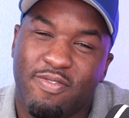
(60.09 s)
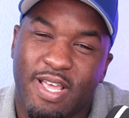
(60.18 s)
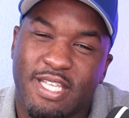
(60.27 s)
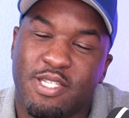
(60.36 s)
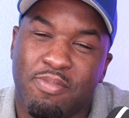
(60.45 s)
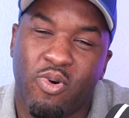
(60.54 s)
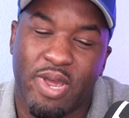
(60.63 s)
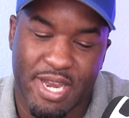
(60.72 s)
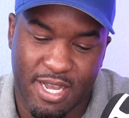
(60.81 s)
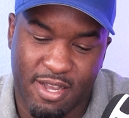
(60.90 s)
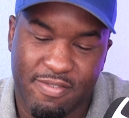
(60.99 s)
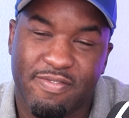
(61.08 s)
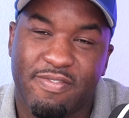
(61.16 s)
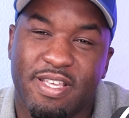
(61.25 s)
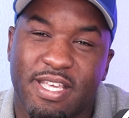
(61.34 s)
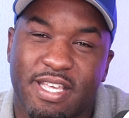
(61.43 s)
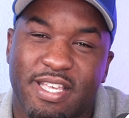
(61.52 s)
flexible enough.
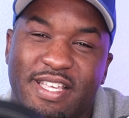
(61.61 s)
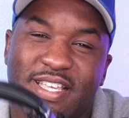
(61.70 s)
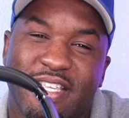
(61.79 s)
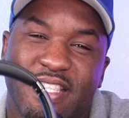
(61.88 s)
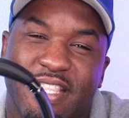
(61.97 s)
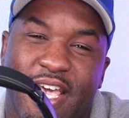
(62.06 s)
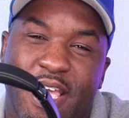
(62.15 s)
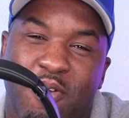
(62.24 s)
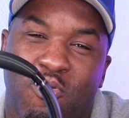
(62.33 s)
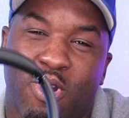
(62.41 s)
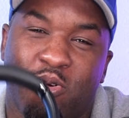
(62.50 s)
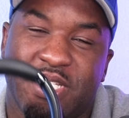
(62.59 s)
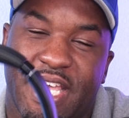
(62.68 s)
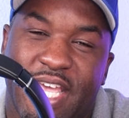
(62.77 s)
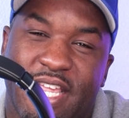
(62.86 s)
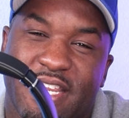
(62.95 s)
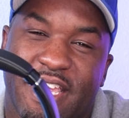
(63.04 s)
They
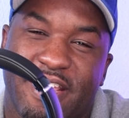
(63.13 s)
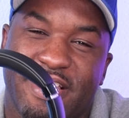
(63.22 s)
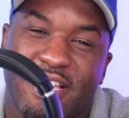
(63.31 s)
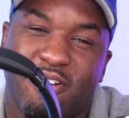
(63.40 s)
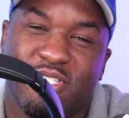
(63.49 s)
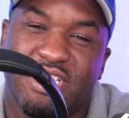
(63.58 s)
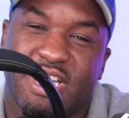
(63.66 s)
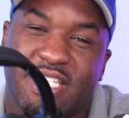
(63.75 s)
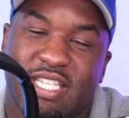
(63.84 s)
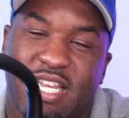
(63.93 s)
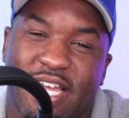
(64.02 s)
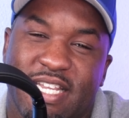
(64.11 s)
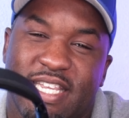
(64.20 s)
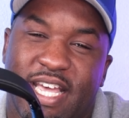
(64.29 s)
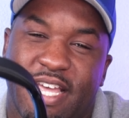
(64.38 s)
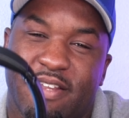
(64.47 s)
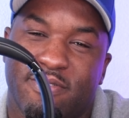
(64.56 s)
rotate. There you go. Just like
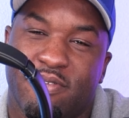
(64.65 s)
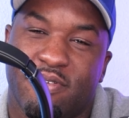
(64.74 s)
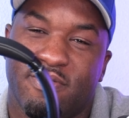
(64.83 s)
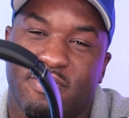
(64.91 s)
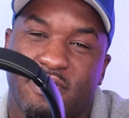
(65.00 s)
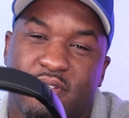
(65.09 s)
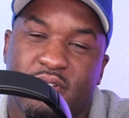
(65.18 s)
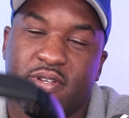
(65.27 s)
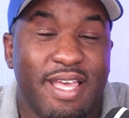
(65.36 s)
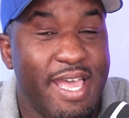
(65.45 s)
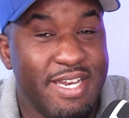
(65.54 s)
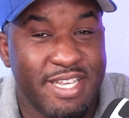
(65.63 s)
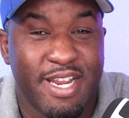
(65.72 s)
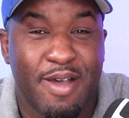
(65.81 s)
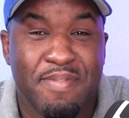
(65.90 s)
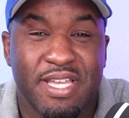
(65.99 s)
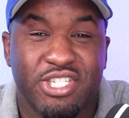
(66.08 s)
that. And did
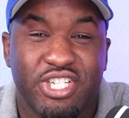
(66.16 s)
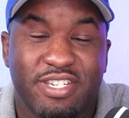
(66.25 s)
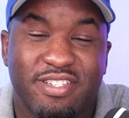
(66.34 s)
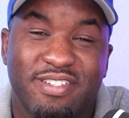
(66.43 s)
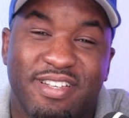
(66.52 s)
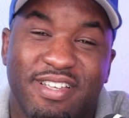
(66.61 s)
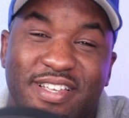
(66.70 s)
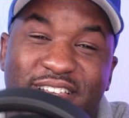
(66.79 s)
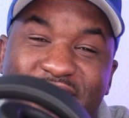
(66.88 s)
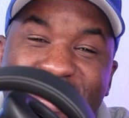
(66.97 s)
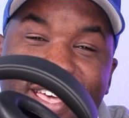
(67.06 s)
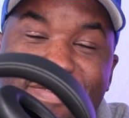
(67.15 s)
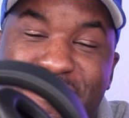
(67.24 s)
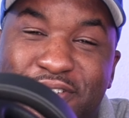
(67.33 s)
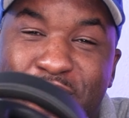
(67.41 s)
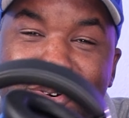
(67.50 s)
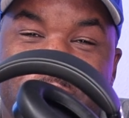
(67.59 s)
I mention they
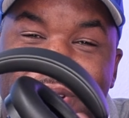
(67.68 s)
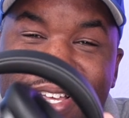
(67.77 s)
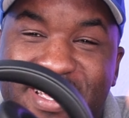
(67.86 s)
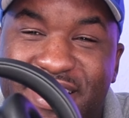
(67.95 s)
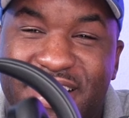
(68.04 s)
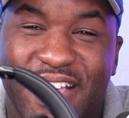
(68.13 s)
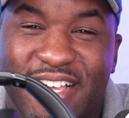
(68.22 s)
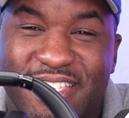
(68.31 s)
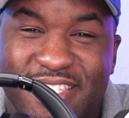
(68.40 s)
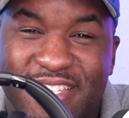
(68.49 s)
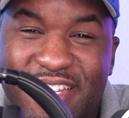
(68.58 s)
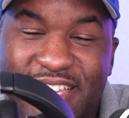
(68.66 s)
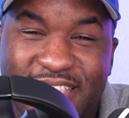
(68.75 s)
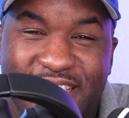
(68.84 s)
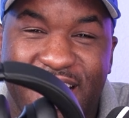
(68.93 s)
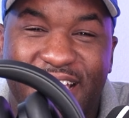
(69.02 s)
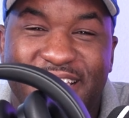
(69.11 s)
fold? Yes, look at
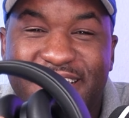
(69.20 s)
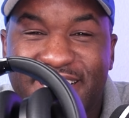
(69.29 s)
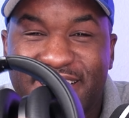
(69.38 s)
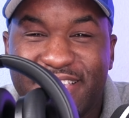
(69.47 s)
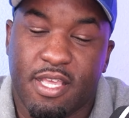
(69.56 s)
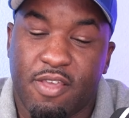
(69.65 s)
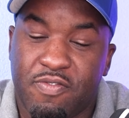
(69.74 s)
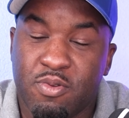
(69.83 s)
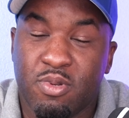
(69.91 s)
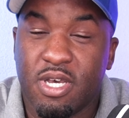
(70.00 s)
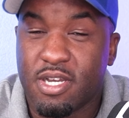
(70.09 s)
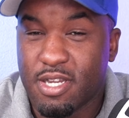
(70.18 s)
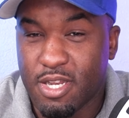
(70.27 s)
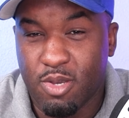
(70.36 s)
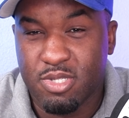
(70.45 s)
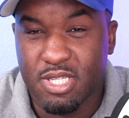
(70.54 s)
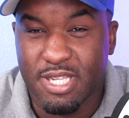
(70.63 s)
that. If you look
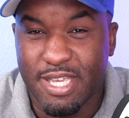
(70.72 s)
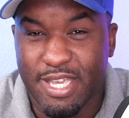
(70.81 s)
closely